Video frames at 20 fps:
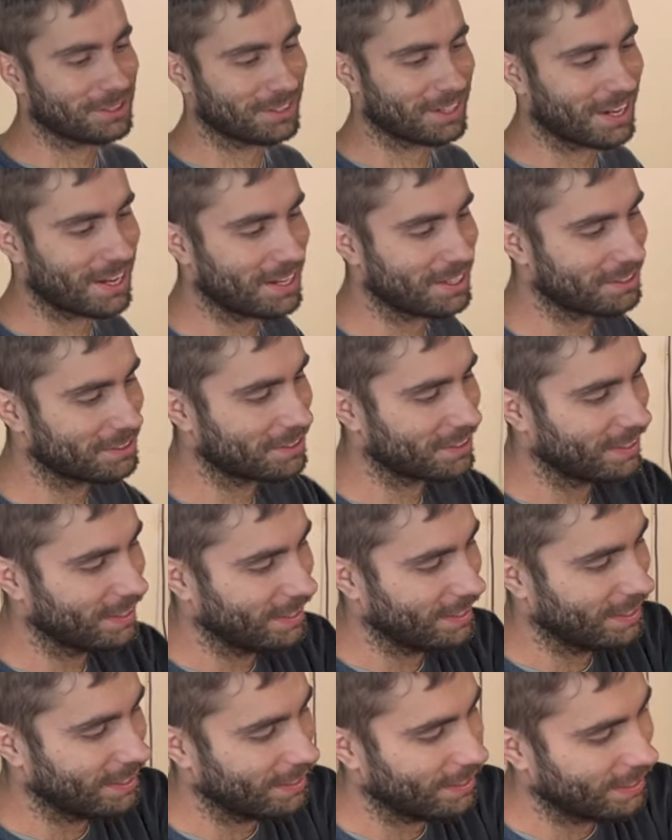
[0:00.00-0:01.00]
nice.
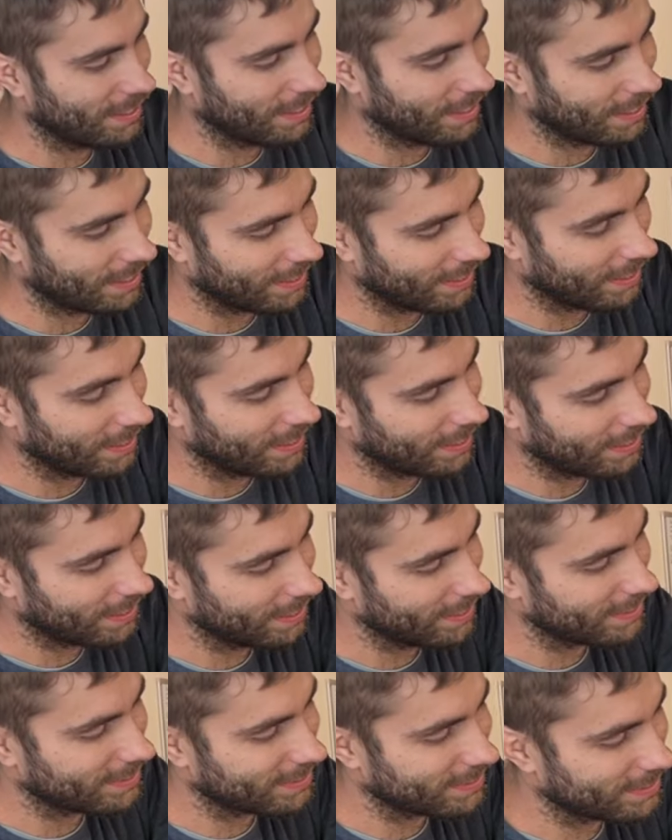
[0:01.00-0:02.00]

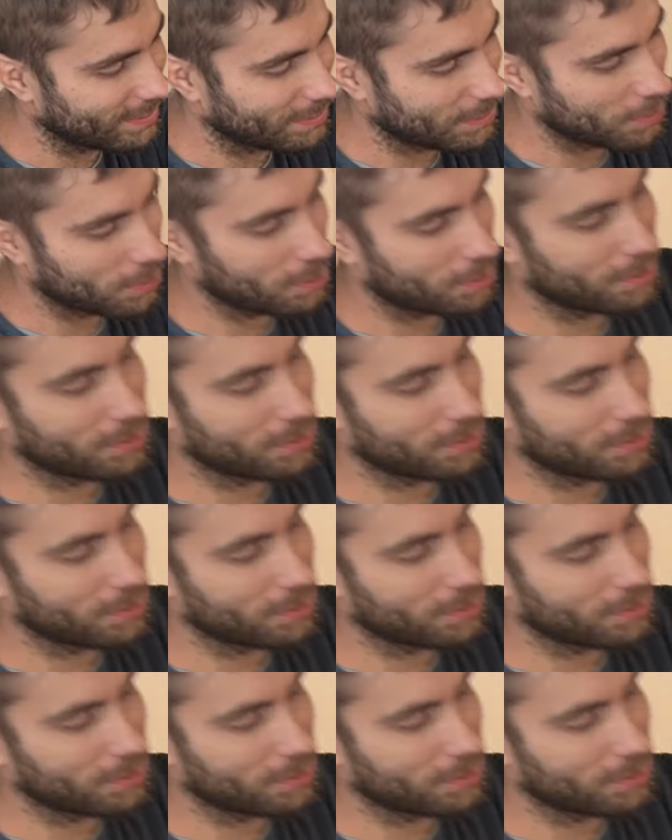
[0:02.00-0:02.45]
Yeah, so it